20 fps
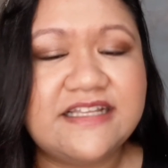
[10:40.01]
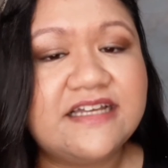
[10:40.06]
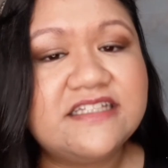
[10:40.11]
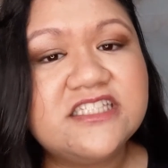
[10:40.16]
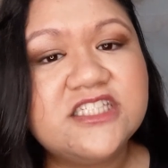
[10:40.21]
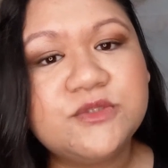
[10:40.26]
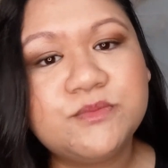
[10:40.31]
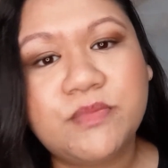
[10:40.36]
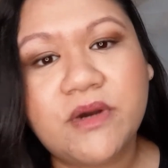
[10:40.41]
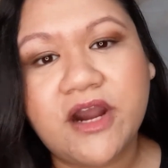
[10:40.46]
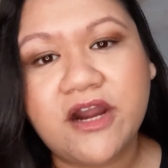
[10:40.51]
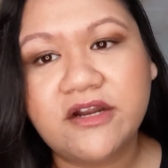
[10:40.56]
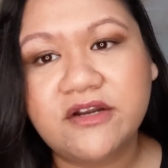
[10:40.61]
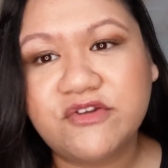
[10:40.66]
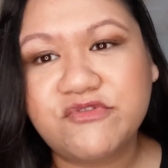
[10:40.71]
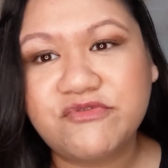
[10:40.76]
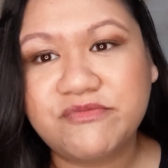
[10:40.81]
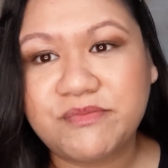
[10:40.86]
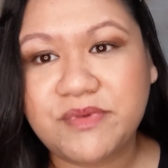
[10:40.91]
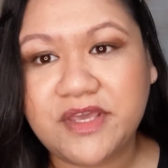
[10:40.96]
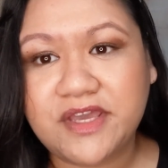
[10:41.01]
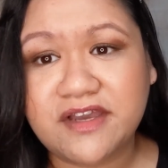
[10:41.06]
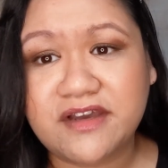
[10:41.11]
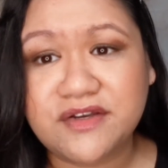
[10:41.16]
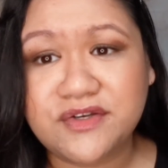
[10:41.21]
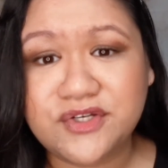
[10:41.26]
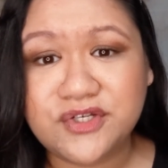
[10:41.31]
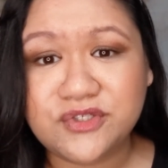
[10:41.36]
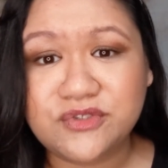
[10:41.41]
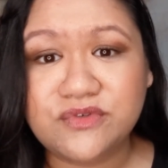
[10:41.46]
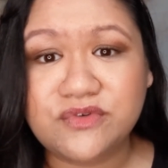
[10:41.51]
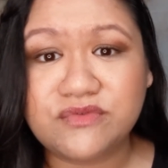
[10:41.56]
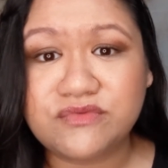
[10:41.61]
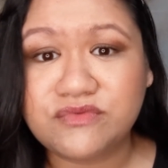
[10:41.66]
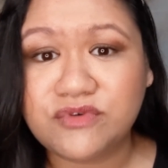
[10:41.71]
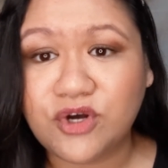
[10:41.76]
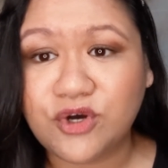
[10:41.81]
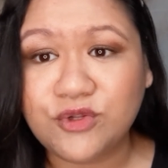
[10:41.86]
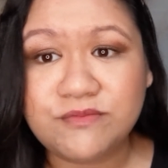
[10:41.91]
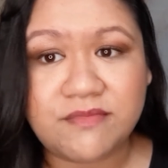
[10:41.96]
That's part of being a good
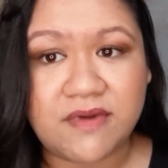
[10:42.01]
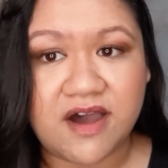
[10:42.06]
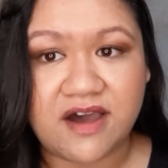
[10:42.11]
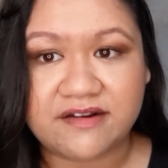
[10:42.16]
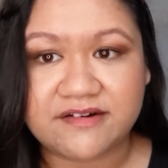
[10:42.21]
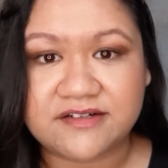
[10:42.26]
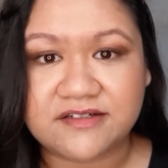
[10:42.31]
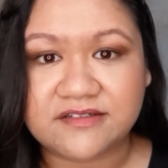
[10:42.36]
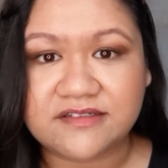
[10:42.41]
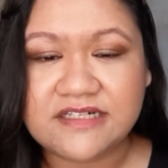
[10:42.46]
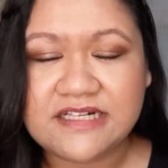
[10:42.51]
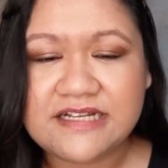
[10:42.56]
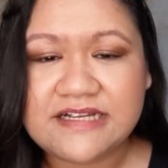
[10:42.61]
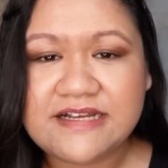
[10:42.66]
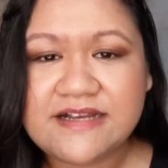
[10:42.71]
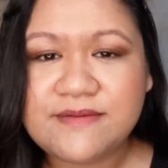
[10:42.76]
role model.